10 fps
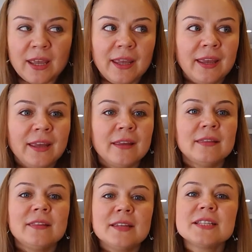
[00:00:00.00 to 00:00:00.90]

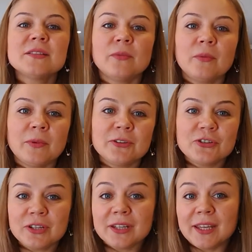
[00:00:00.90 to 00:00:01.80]
And this woman,
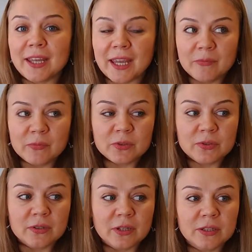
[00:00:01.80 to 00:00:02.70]
she came
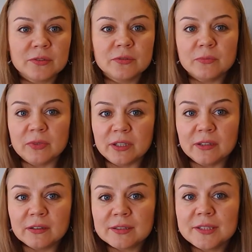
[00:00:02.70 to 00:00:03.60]
uh, to
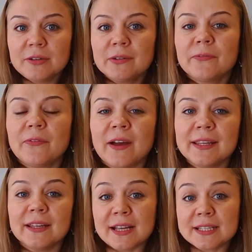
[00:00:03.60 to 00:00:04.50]
me
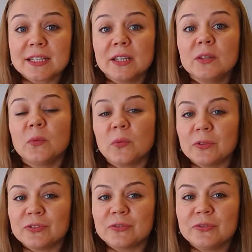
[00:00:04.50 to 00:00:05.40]
terrified, asking
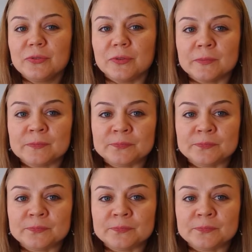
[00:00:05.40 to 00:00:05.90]
what to do.